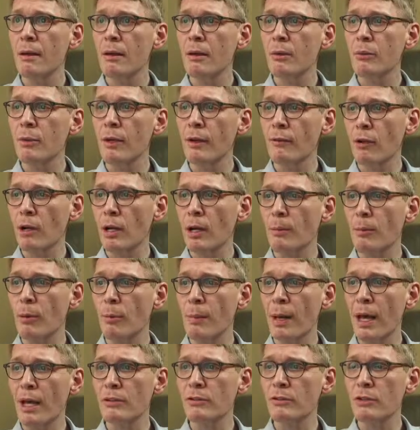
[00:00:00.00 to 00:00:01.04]
We have a couple
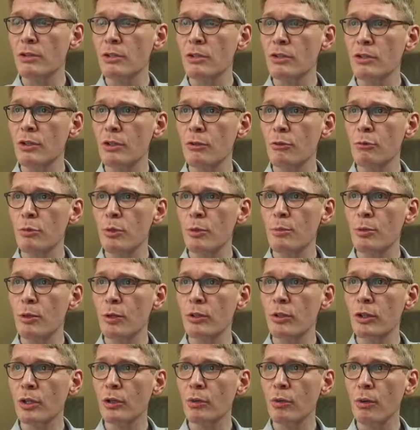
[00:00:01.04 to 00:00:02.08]
passages here from the book.
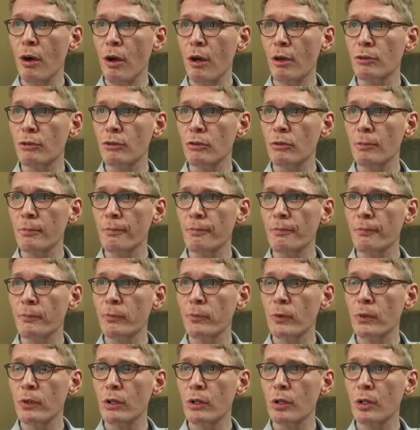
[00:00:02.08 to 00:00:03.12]
The cross,
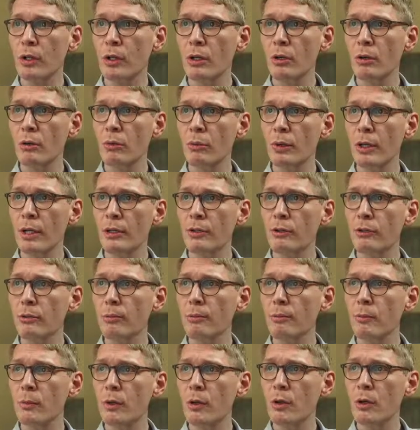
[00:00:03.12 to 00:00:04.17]
Cone writes,
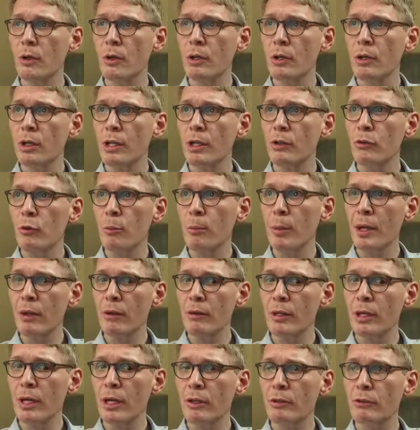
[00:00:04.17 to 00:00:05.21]
is a
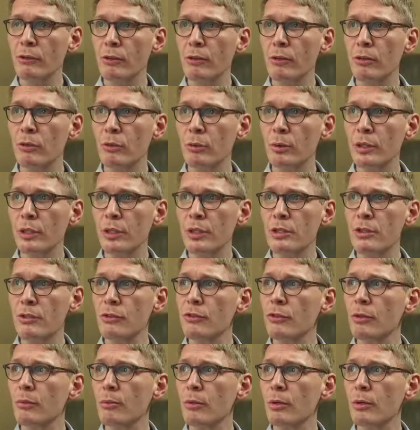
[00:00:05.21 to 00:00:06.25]
paradoxical religious
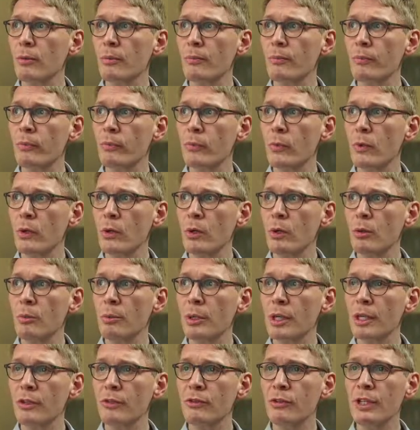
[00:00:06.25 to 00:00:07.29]
symbol
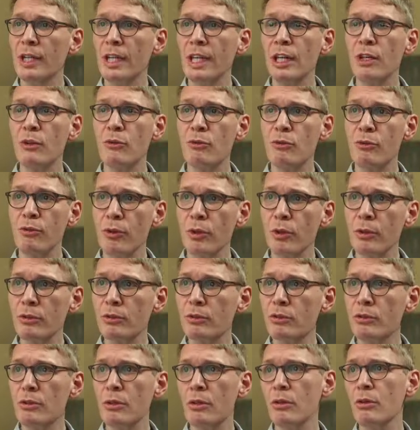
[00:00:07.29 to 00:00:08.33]
because it
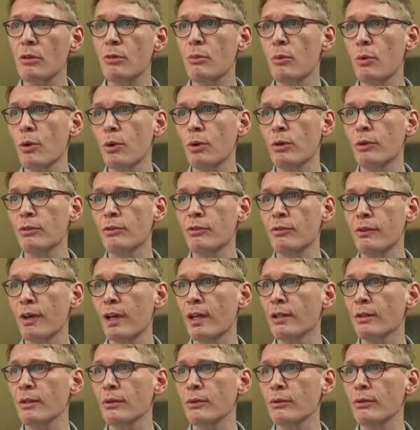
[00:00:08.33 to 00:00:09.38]
inverts the world's
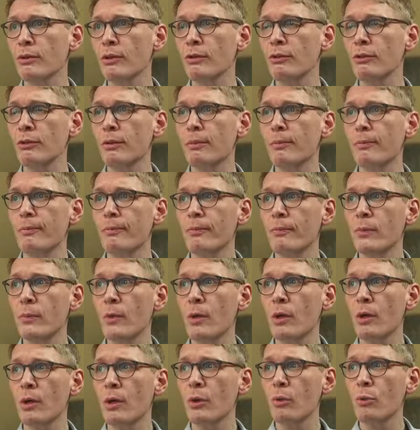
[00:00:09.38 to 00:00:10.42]
value system
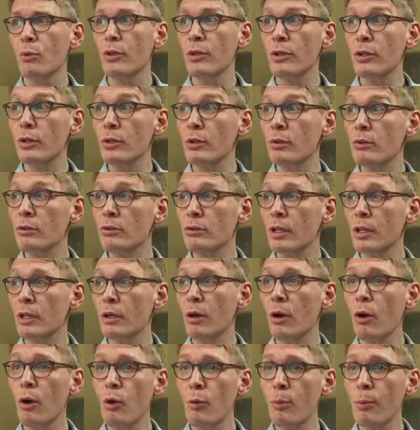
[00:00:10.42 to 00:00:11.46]
with the news that
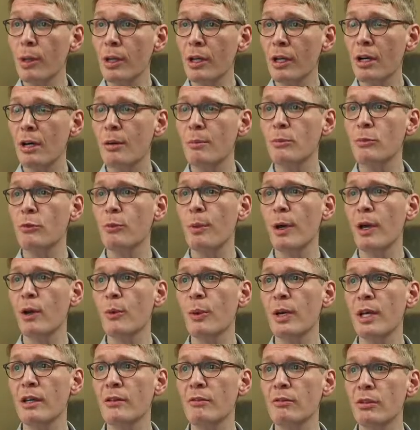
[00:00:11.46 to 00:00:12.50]
hope comes by way of